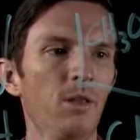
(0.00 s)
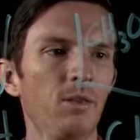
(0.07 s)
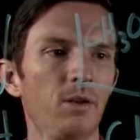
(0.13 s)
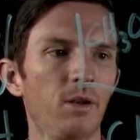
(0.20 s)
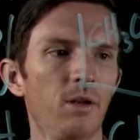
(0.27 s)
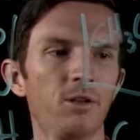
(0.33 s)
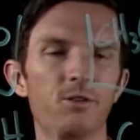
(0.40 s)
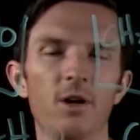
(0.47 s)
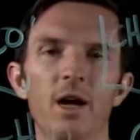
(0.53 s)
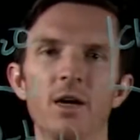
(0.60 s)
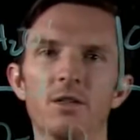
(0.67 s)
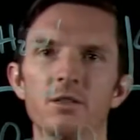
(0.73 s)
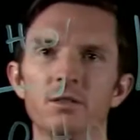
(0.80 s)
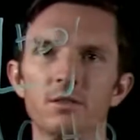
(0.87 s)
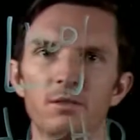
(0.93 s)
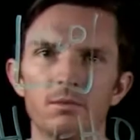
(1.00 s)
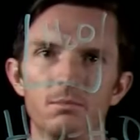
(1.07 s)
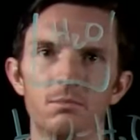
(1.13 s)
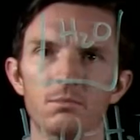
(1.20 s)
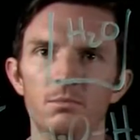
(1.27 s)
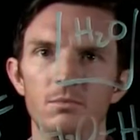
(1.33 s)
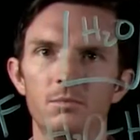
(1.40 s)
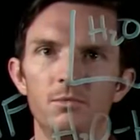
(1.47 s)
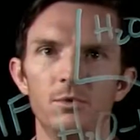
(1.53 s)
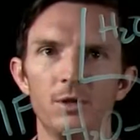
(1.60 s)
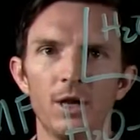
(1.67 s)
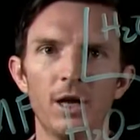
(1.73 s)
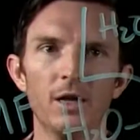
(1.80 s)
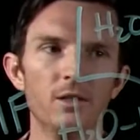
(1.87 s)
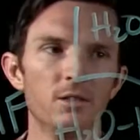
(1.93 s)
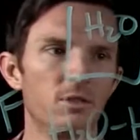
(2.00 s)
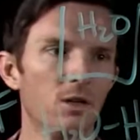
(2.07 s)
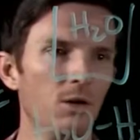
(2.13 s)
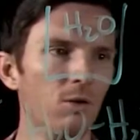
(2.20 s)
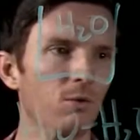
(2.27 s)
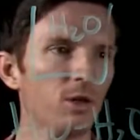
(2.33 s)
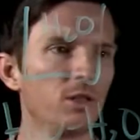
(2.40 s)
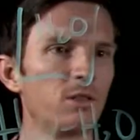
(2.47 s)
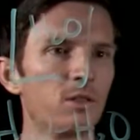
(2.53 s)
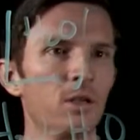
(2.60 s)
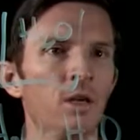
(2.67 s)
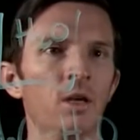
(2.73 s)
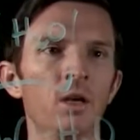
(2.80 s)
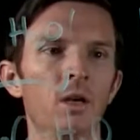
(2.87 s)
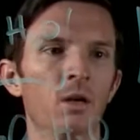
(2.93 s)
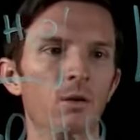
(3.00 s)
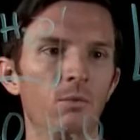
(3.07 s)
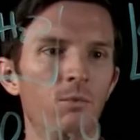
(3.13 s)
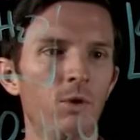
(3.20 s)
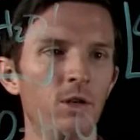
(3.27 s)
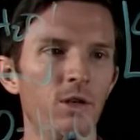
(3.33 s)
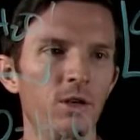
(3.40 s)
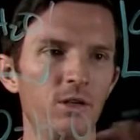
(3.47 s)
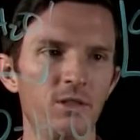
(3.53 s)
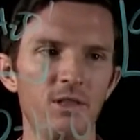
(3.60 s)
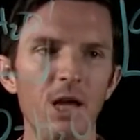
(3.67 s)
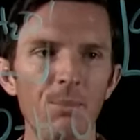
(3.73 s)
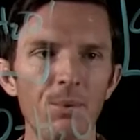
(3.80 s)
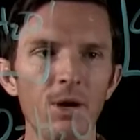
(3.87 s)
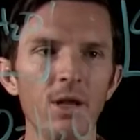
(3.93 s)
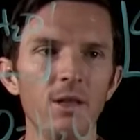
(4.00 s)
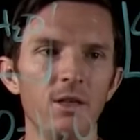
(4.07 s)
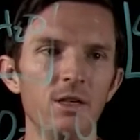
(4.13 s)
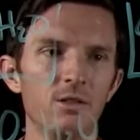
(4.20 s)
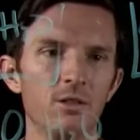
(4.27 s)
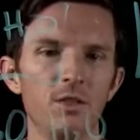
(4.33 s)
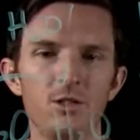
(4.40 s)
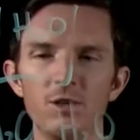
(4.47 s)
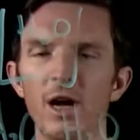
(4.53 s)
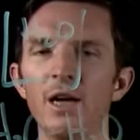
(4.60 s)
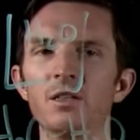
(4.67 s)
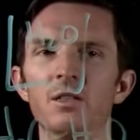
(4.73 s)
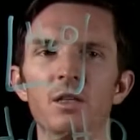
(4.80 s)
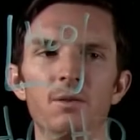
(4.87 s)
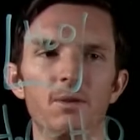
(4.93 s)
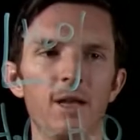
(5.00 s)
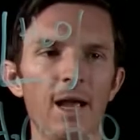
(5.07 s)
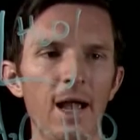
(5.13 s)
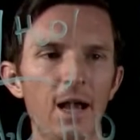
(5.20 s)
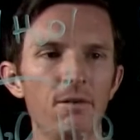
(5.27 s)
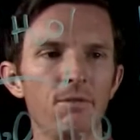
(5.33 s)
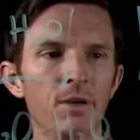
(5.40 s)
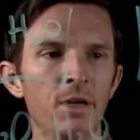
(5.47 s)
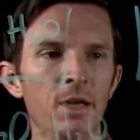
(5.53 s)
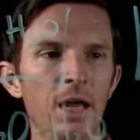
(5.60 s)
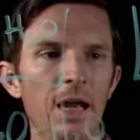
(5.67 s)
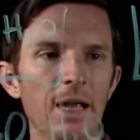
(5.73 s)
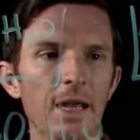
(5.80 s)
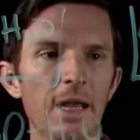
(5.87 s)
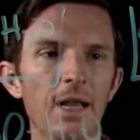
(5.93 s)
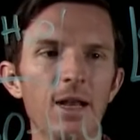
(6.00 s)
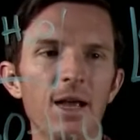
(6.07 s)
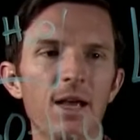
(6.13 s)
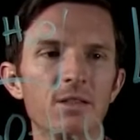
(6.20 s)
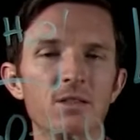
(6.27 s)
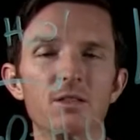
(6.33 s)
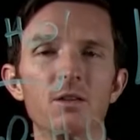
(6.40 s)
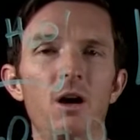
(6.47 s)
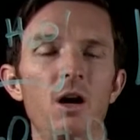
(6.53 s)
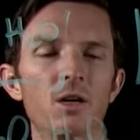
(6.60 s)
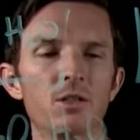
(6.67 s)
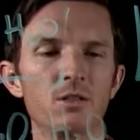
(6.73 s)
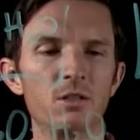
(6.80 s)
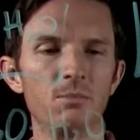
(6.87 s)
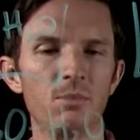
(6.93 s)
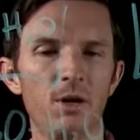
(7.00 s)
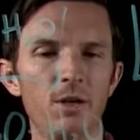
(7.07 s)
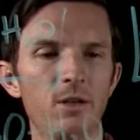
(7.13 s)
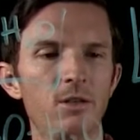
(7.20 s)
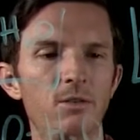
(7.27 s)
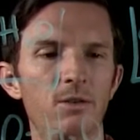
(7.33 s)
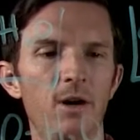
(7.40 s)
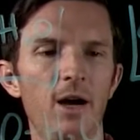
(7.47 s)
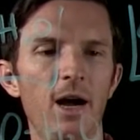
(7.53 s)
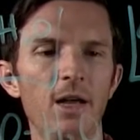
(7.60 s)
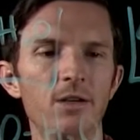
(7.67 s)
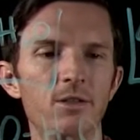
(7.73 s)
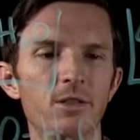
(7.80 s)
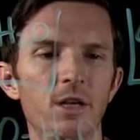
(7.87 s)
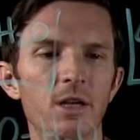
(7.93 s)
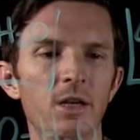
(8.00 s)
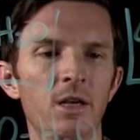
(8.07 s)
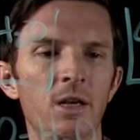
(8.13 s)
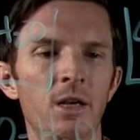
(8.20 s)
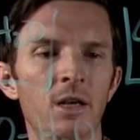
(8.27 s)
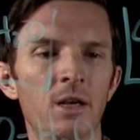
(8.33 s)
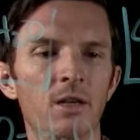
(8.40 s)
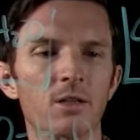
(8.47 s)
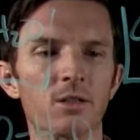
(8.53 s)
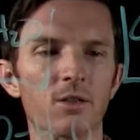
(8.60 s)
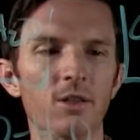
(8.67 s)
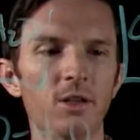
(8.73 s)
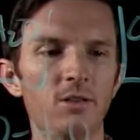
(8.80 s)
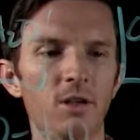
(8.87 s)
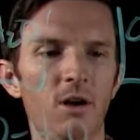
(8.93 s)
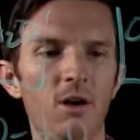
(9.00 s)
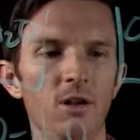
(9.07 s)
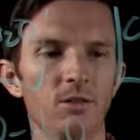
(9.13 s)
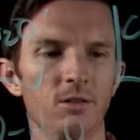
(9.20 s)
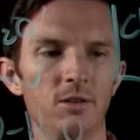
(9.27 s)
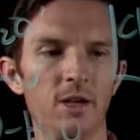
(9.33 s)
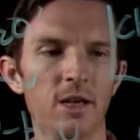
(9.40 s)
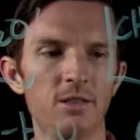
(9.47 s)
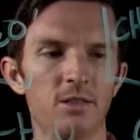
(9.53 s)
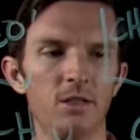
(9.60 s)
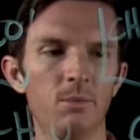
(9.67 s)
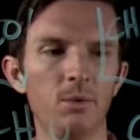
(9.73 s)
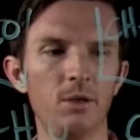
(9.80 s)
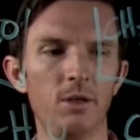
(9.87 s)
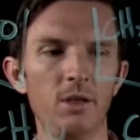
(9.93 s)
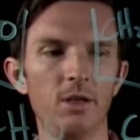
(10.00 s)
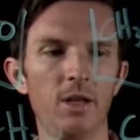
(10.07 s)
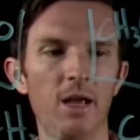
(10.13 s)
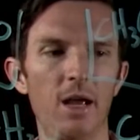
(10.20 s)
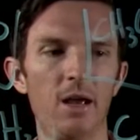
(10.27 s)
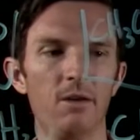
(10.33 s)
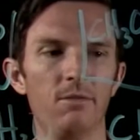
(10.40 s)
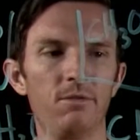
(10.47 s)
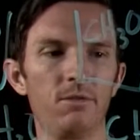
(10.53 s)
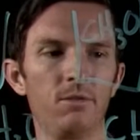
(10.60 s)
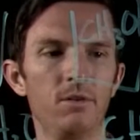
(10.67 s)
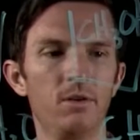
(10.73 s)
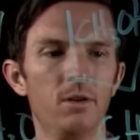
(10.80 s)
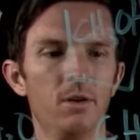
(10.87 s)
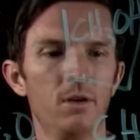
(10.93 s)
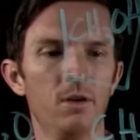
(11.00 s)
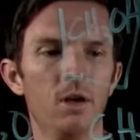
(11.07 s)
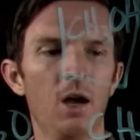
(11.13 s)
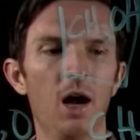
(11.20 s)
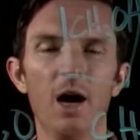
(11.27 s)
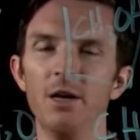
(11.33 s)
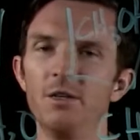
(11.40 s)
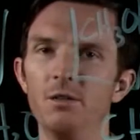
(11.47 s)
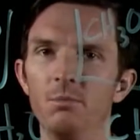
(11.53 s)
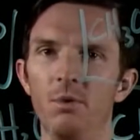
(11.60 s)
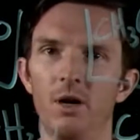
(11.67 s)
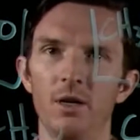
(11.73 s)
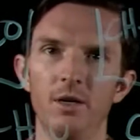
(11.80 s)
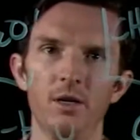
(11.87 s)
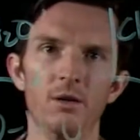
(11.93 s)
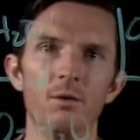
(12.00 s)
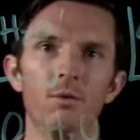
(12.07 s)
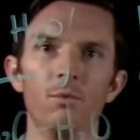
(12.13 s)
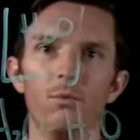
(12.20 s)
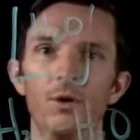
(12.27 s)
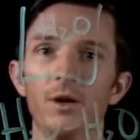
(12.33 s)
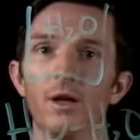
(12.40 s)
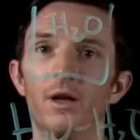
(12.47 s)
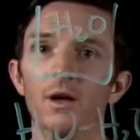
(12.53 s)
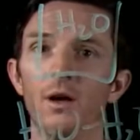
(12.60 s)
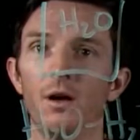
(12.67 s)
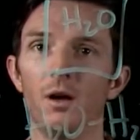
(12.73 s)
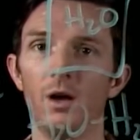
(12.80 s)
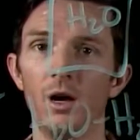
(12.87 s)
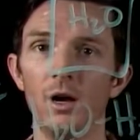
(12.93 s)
attractions. Okay, and so when they're separate, these are the attractions they would have. Again, it has this oxygen bonded to a hydrogen. So this also has the ability to have hydrogen bonding when it